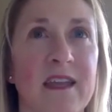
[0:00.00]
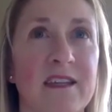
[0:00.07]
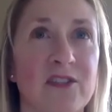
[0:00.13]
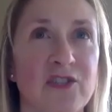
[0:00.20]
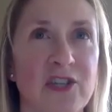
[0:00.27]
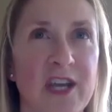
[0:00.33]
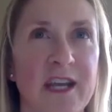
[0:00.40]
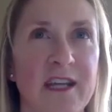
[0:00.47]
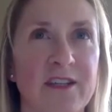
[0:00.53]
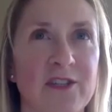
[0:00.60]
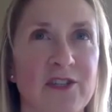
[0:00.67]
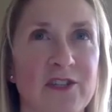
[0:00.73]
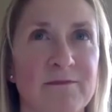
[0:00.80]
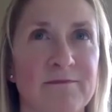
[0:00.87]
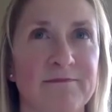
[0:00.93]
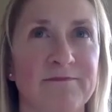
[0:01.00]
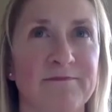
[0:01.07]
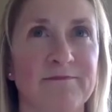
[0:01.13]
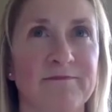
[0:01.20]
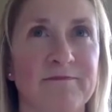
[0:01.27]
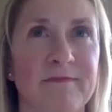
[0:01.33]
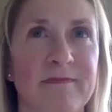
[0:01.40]
Change.
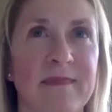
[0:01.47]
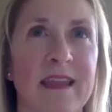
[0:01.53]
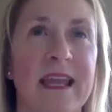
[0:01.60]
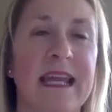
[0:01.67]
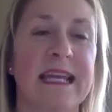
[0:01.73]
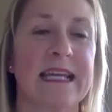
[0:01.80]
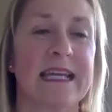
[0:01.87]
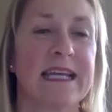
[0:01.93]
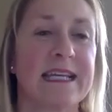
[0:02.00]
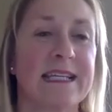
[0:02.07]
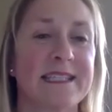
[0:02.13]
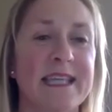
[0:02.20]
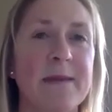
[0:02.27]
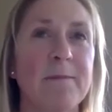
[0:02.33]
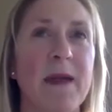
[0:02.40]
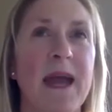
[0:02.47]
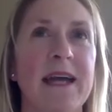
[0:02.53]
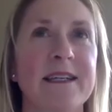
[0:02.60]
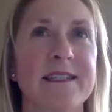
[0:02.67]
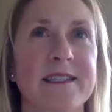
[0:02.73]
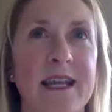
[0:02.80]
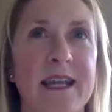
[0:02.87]
St.
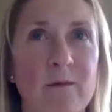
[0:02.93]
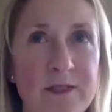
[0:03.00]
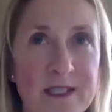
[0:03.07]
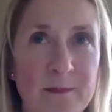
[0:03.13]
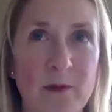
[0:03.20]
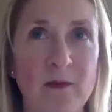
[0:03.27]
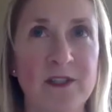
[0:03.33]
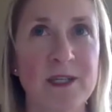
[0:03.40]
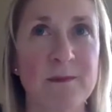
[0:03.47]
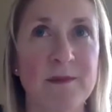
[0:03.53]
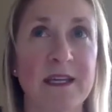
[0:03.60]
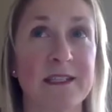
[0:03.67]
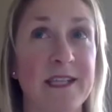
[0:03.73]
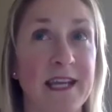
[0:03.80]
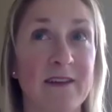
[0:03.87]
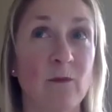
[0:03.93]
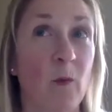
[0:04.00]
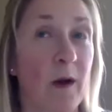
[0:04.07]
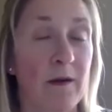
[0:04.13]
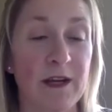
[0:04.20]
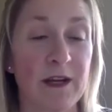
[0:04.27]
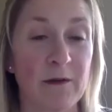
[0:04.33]
Patty's Day was supposed to be a day of
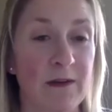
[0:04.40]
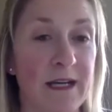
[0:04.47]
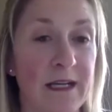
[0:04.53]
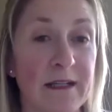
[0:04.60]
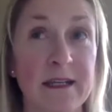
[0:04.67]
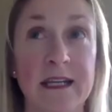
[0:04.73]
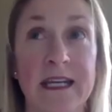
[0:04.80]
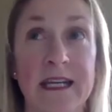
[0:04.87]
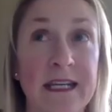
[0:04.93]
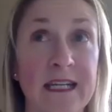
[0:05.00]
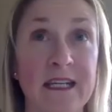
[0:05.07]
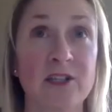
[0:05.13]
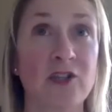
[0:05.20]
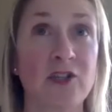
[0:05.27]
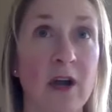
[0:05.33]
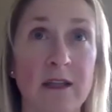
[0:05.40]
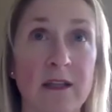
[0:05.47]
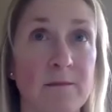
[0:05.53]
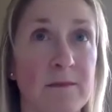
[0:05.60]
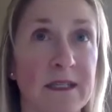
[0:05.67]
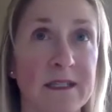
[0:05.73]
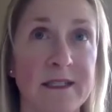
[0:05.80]
wearing green and eating
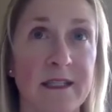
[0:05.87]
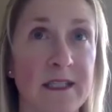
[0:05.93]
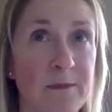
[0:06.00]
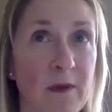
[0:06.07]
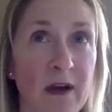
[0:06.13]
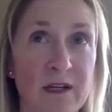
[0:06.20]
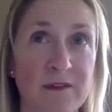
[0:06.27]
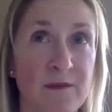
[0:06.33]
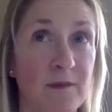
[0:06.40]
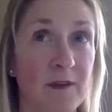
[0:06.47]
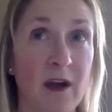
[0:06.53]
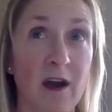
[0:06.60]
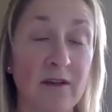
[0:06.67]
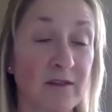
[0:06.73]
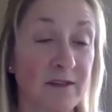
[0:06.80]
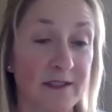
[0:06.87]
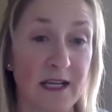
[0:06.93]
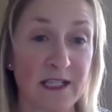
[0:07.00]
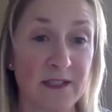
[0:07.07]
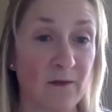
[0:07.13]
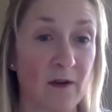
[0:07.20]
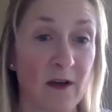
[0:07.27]
chocolate mint dilly bars from the Cardinal's
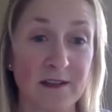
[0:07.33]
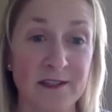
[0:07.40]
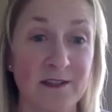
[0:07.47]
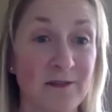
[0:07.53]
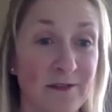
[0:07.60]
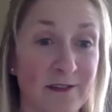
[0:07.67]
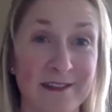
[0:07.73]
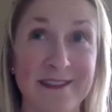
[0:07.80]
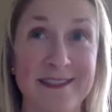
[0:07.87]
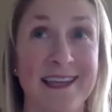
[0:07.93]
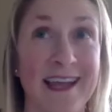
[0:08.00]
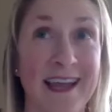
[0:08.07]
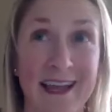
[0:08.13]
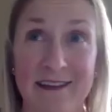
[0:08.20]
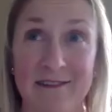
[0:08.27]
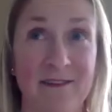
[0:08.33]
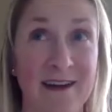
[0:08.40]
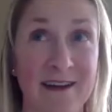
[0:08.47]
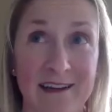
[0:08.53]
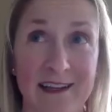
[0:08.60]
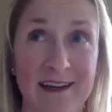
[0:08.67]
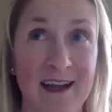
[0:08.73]
Nest for all students at
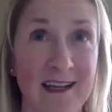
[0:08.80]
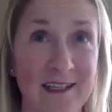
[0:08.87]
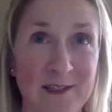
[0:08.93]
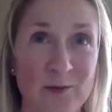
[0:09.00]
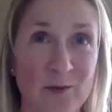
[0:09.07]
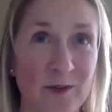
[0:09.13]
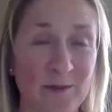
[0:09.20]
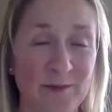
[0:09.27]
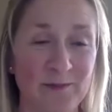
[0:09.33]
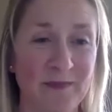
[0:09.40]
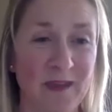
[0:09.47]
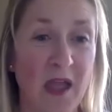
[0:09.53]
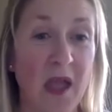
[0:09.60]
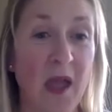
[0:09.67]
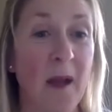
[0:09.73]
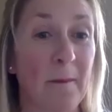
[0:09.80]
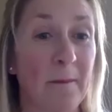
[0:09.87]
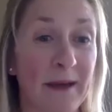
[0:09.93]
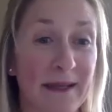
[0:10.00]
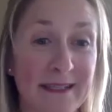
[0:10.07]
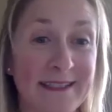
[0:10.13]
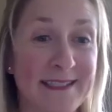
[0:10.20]
Fond du Lac High School.
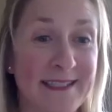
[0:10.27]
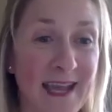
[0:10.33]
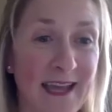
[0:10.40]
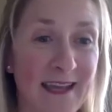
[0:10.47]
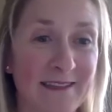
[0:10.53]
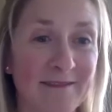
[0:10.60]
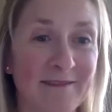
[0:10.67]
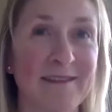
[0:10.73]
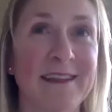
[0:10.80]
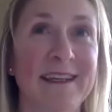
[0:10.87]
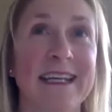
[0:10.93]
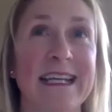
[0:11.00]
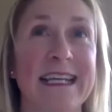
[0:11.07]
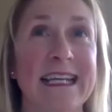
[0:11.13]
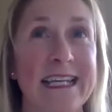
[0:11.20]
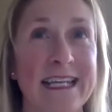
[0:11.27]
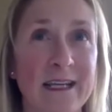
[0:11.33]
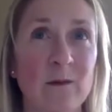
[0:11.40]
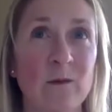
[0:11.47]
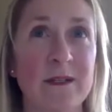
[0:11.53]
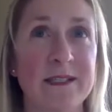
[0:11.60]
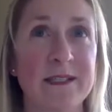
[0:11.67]
But instead,
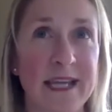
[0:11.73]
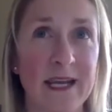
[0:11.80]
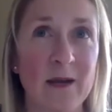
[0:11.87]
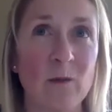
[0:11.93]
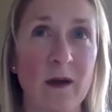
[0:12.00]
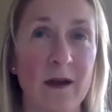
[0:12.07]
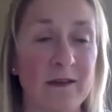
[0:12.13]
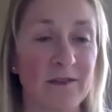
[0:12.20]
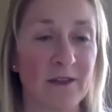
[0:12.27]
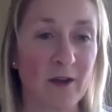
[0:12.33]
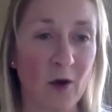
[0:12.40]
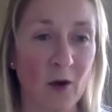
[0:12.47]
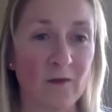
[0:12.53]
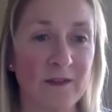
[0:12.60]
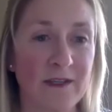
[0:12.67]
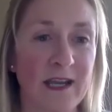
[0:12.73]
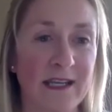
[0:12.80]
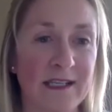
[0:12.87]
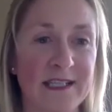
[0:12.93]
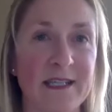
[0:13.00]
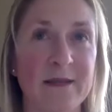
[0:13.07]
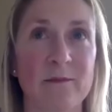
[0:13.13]
it was day one of the
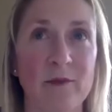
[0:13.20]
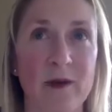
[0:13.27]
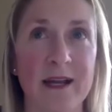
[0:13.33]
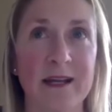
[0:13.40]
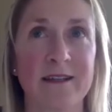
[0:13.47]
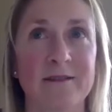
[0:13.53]
COVID-19 break.